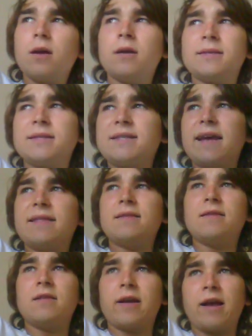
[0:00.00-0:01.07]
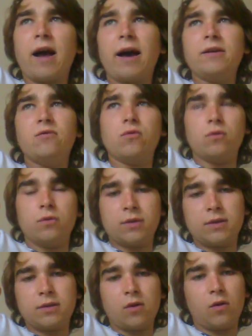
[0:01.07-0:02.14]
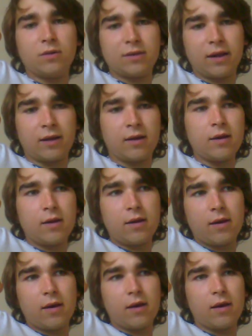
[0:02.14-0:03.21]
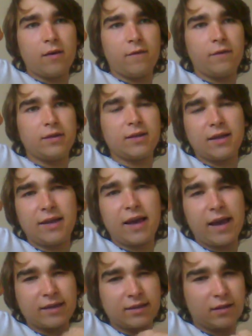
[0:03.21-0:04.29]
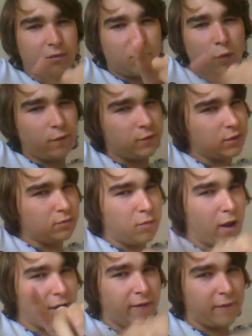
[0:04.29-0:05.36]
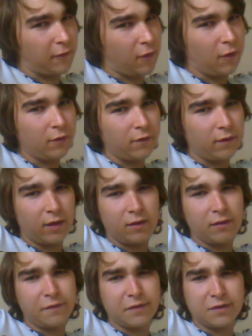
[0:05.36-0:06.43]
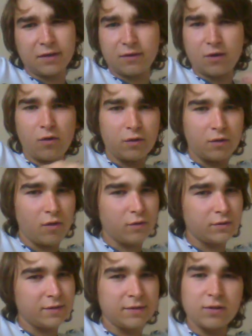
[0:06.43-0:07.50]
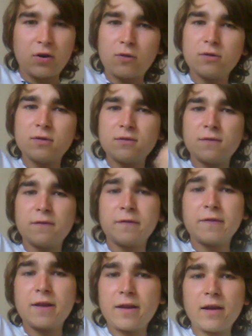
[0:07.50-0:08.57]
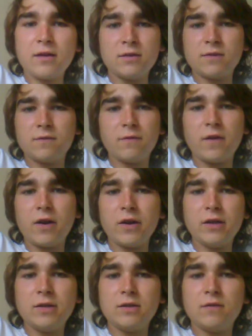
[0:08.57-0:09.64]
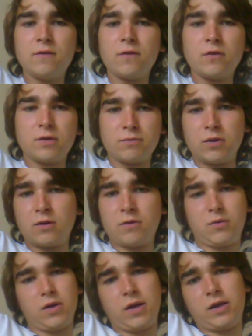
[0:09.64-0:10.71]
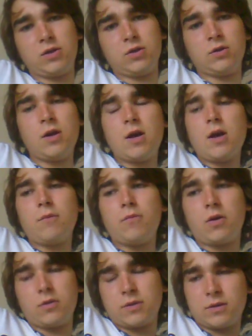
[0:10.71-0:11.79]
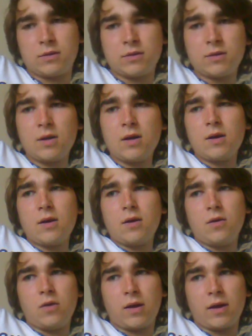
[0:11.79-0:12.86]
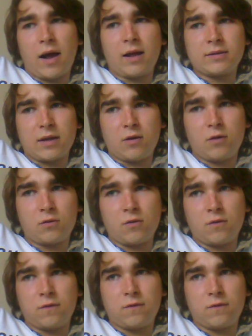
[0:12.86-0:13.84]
set the guide rules. So it's like, if it's a yes, it moves back and forth, and if it's a no, it goes in circles and something like that. It's very easy for spirit communication because you can ask a lot of